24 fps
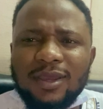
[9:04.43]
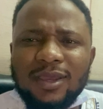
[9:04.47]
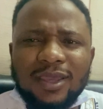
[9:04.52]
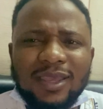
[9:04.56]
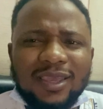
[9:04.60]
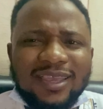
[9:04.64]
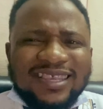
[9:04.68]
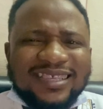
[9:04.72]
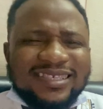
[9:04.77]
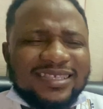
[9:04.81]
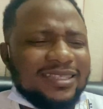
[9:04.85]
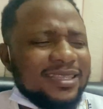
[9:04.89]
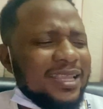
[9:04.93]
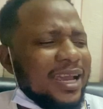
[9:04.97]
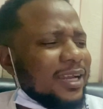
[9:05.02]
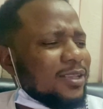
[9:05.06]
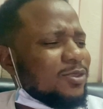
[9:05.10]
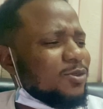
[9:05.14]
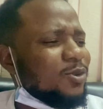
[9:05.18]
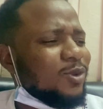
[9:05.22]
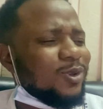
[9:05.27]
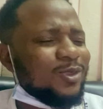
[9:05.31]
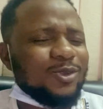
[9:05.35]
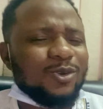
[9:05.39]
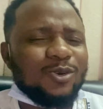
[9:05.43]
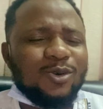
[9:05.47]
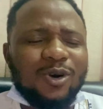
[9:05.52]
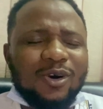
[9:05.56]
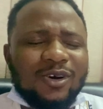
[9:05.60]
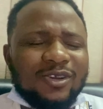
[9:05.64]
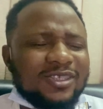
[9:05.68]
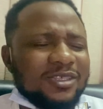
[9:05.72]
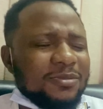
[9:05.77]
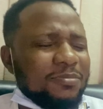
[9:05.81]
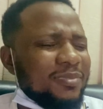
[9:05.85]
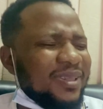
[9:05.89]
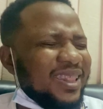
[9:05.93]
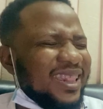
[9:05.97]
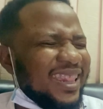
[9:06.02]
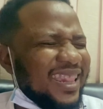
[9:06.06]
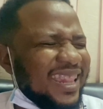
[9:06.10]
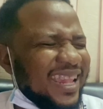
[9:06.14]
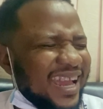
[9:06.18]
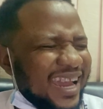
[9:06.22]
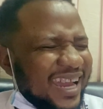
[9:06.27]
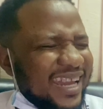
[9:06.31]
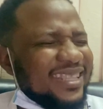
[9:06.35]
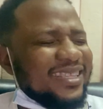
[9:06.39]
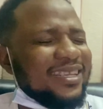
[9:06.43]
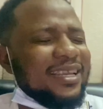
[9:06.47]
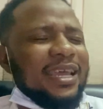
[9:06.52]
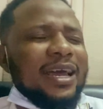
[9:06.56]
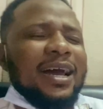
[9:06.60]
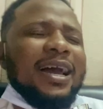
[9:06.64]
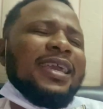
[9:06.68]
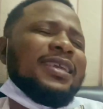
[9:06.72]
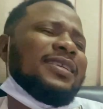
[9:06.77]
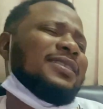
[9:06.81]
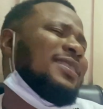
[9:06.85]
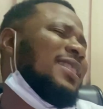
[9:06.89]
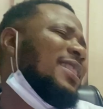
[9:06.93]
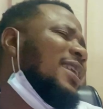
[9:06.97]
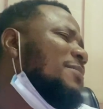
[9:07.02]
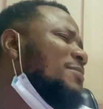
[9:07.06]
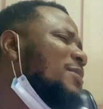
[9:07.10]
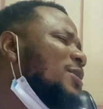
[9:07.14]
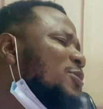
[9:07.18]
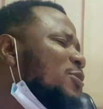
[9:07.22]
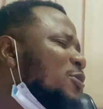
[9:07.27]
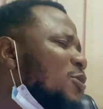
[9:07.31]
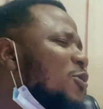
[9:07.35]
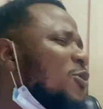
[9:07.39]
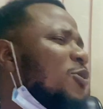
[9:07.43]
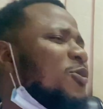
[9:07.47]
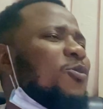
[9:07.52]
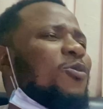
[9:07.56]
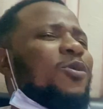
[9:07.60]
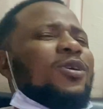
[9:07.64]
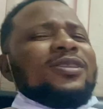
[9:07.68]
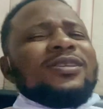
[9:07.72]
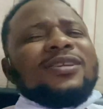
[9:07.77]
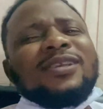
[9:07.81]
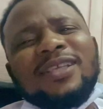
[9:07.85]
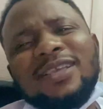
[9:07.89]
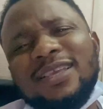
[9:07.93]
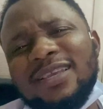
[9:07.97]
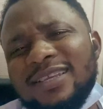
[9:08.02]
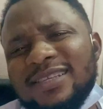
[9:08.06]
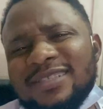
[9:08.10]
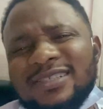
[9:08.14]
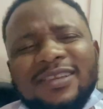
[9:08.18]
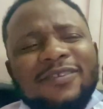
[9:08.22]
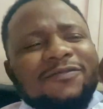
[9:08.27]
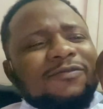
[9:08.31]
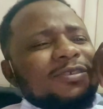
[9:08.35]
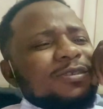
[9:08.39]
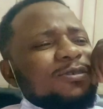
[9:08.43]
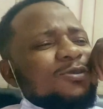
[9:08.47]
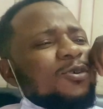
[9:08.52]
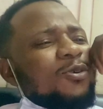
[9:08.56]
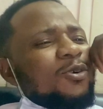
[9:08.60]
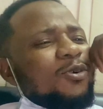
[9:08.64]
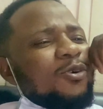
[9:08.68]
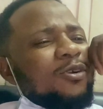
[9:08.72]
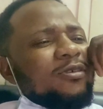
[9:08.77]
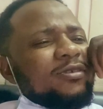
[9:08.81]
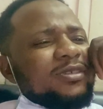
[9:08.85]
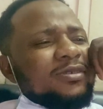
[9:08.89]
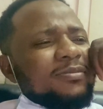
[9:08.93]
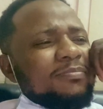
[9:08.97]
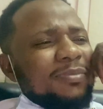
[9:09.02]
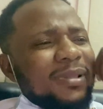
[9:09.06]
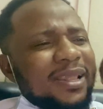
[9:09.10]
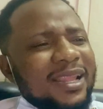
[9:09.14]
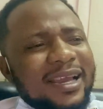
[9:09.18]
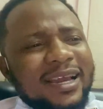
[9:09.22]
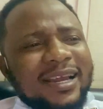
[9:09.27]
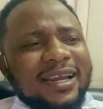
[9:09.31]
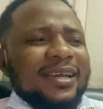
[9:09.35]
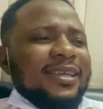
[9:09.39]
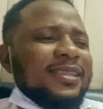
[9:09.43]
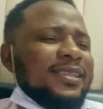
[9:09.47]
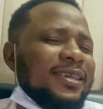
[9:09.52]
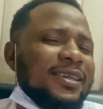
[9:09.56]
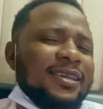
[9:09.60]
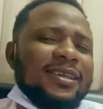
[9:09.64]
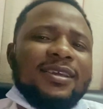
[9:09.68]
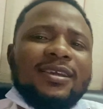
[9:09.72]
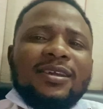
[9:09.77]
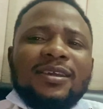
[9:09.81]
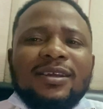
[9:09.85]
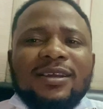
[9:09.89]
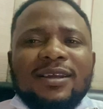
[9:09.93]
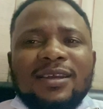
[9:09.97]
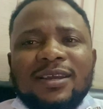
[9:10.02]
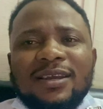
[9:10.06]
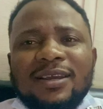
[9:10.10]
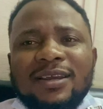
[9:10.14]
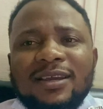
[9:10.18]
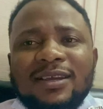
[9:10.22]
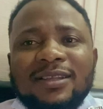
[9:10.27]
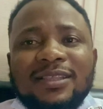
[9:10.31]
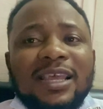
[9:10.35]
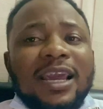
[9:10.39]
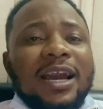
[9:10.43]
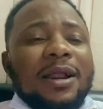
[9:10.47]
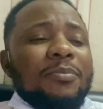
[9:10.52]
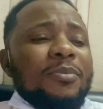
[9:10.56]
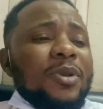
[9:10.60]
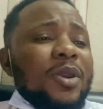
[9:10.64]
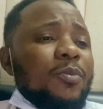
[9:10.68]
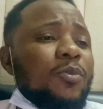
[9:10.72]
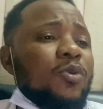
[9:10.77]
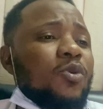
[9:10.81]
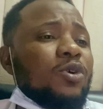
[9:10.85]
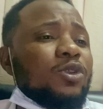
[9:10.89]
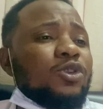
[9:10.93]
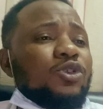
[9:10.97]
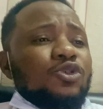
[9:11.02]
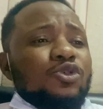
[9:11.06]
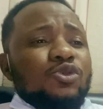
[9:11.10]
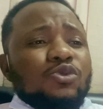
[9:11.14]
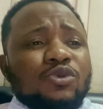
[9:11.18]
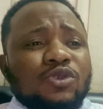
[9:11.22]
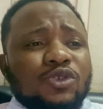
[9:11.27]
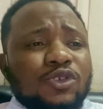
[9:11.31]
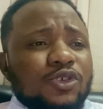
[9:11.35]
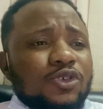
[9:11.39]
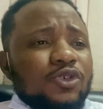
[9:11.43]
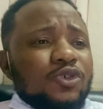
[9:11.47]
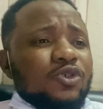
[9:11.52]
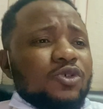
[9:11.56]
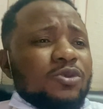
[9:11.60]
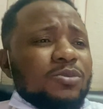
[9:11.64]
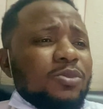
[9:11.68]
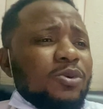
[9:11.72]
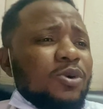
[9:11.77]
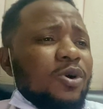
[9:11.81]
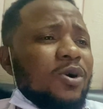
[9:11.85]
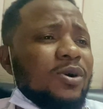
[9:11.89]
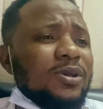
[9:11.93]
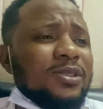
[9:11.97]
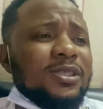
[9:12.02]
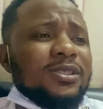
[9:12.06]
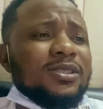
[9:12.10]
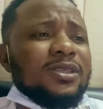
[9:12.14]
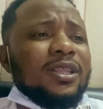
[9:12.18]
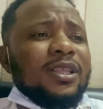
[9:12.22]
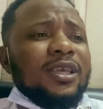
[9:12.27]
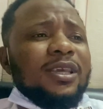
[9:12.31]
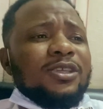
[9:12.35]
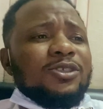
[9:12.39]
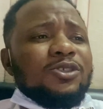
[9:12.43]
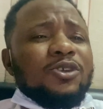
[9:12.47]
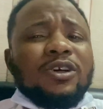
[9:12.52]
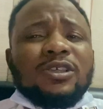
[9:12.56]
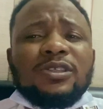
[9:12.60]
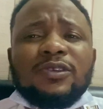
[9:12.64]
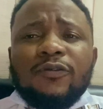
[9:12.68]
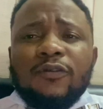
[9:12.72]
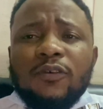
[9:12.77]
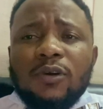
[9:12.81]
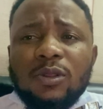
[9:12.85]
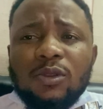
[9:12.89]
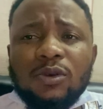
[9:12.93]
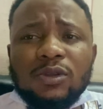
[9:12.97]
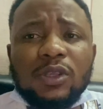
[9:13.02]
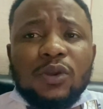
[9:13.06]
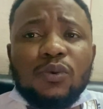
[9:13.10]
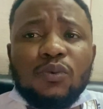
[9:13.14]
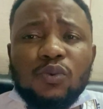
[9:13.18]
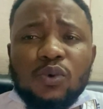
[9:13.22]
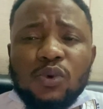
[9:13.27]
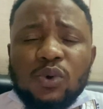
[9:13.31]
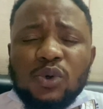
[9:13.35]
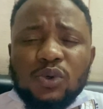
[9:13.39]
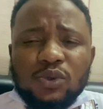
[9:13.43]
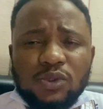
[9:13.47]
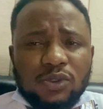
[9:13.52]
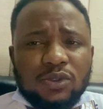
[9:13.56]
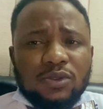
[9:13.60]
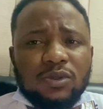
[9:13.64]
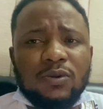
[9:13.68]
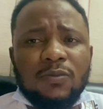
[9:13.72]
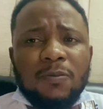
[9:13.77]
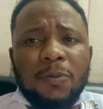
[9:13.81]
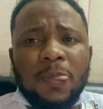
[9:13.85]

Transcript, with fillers: Is that not God's plan, guys? Let me know what it is if it's not God's plan. There are people on YouTube, honestly, just follow the rules.